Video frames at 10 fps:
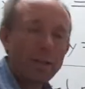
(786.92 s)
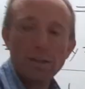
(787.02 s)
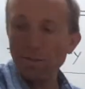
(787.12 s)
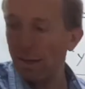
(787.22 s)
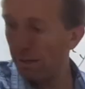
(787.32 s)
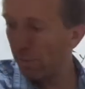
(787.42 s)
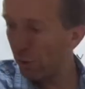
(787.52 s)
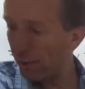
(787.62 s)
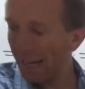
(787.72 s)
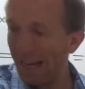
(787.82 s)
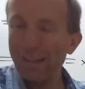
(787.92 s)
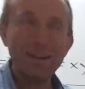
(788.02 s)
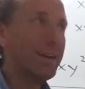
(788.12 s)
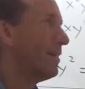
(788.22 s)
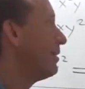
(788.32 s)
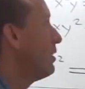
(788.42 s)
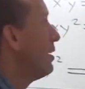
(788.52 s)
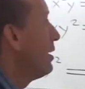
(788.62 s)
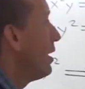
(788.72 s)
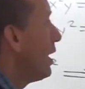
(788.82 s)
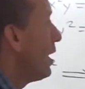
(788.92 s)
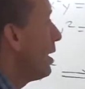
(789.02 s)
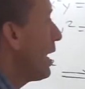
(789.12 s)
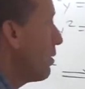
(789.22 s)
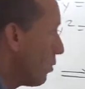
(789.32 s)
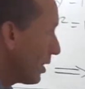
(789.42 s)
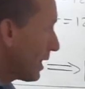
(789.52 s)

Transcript: the three numbers together, uh, I want